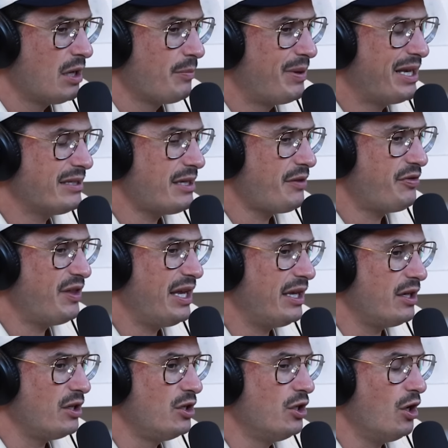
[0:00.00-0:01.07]
Because I
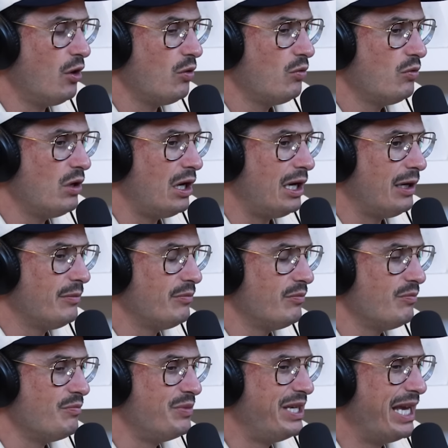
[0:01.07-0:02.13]
think, you know, um,
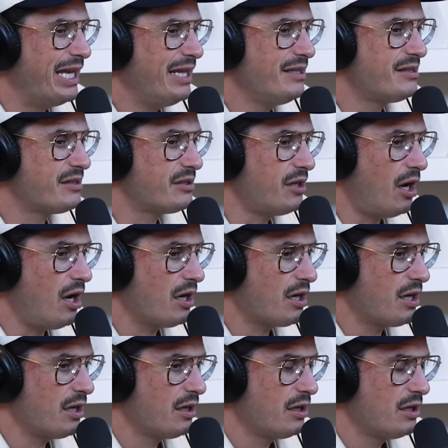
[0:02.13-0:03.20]
getting
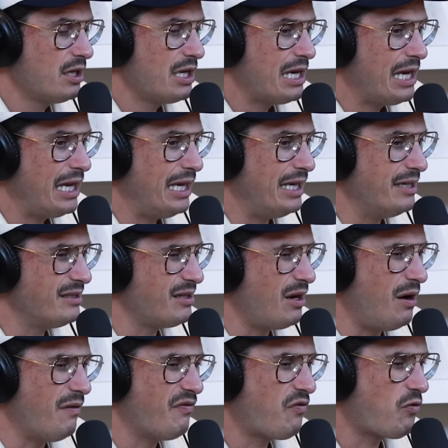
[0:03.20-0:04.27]
stuck is
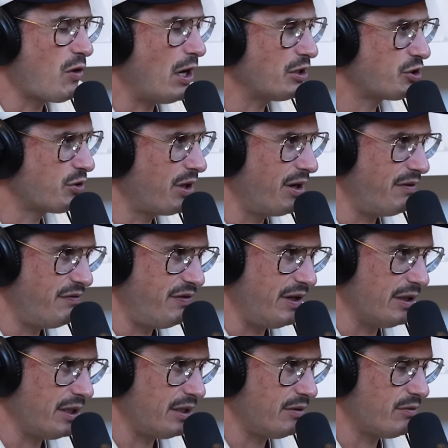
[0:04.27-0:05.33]
a frustrating
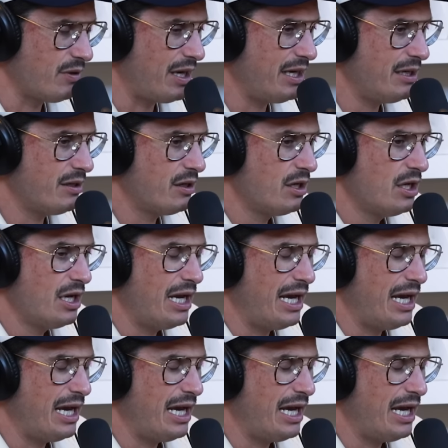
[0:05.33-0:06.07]
feeling, right? Mm-hmm.